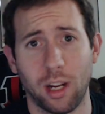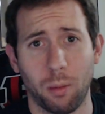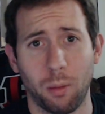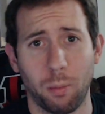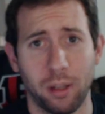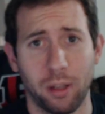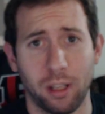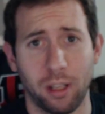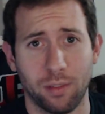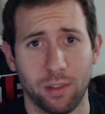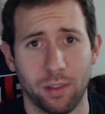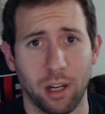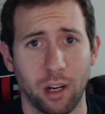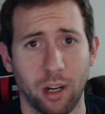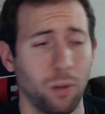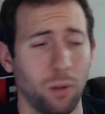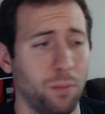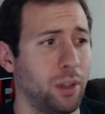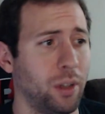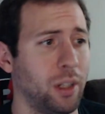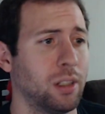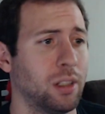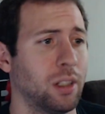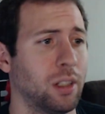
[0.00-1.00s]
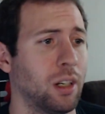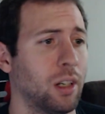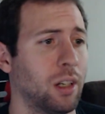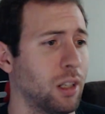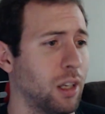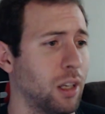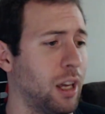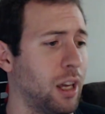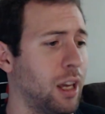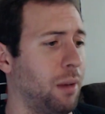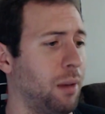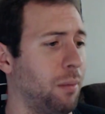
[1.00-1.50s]
an LP of that. Hopefully it's a
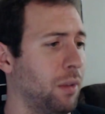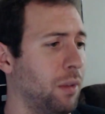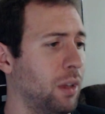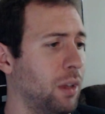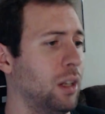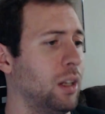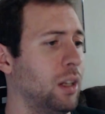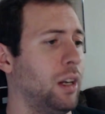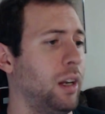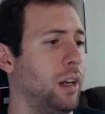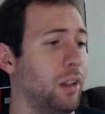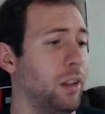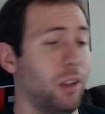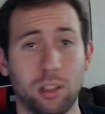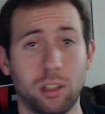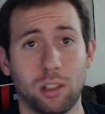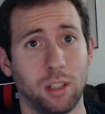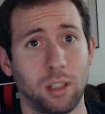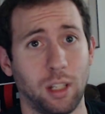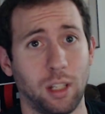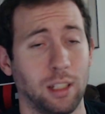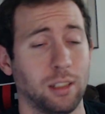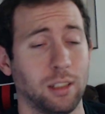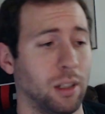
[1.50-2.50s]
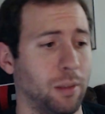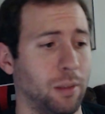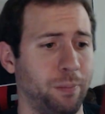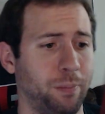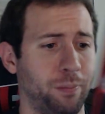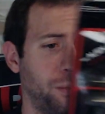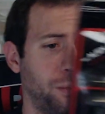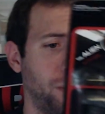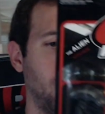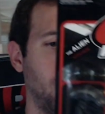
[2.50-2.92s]
good game. It looked decent.